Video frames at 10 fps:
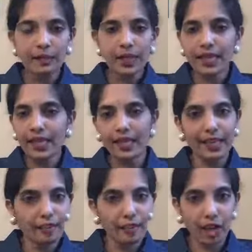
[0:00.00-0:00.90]
Again,
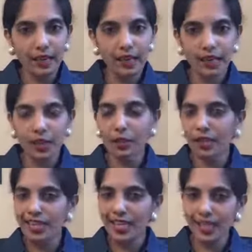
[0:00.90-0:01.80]
if not, you are
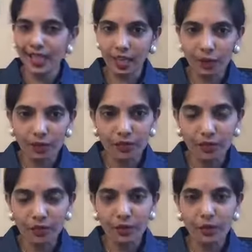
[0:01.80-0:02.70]
taking loan
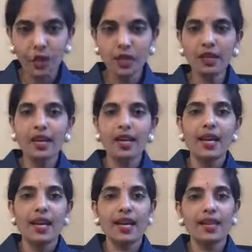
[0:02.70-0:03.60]
from future,
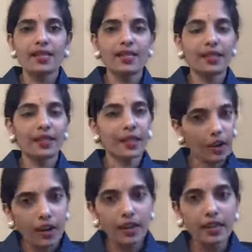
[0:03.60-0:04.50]
and there
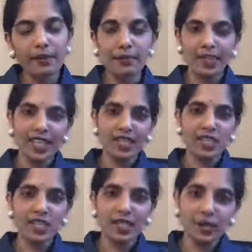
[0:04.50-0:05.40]
are
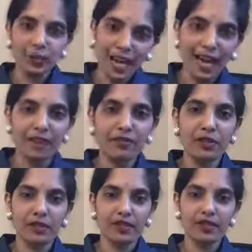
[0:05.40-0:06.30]
implications that you would have to
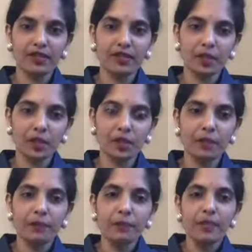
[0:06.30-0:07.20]
face in future.
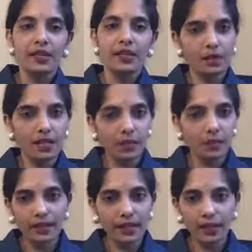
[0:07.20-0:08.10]
So this
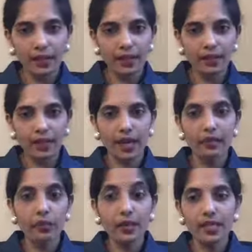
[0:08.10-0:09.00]
one thing that I
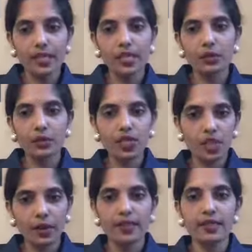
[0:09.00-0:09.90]
wanted to
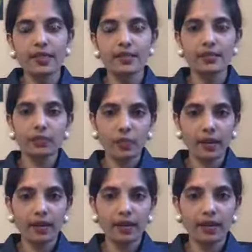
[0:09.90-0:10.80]
stress
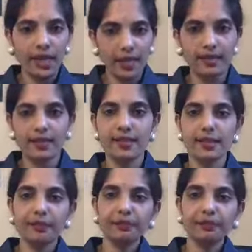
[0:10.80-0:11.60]
for kids.